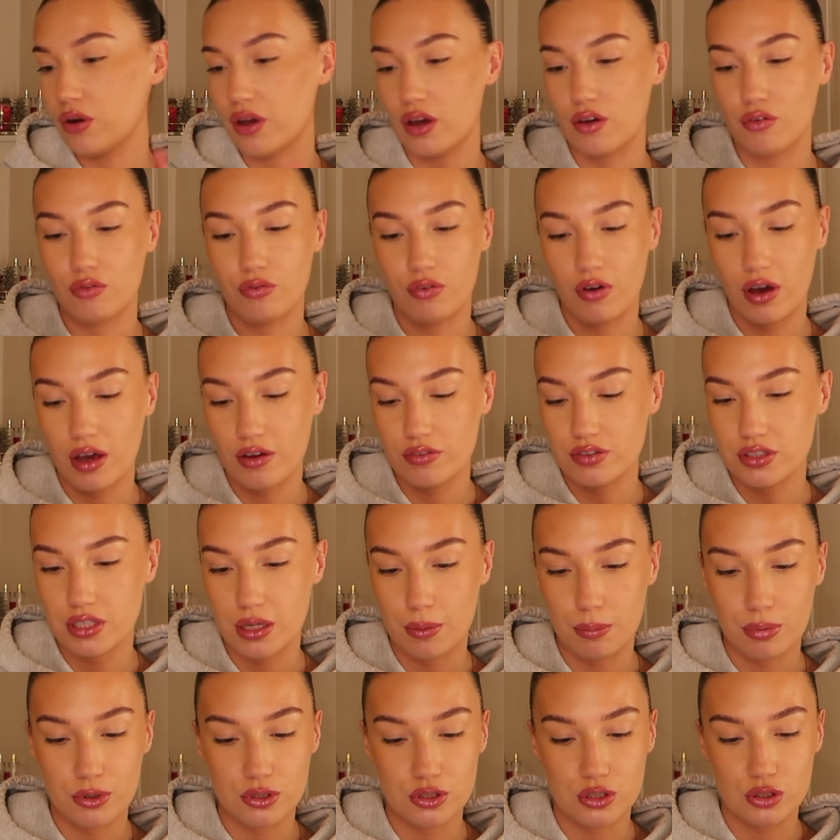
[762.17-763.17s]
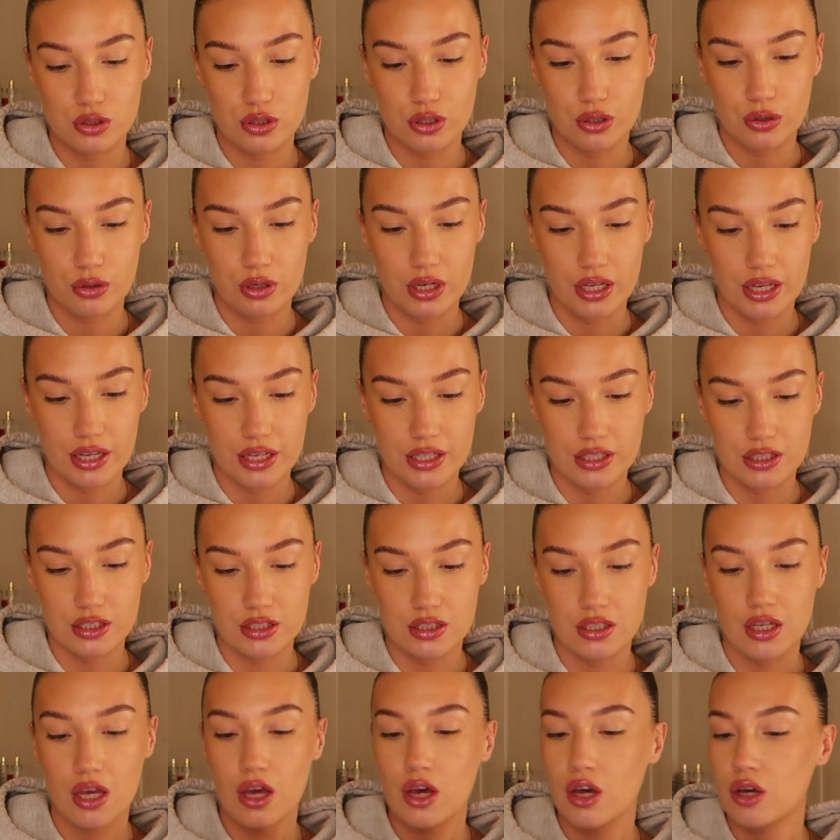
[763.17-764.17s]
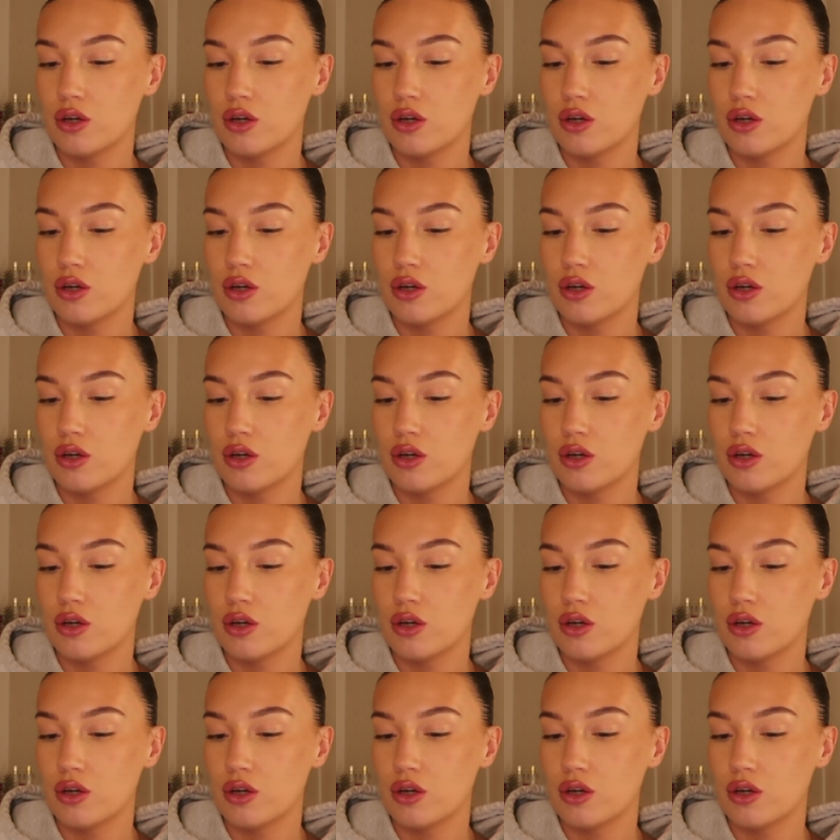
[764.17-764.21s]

like five separate to-do lists.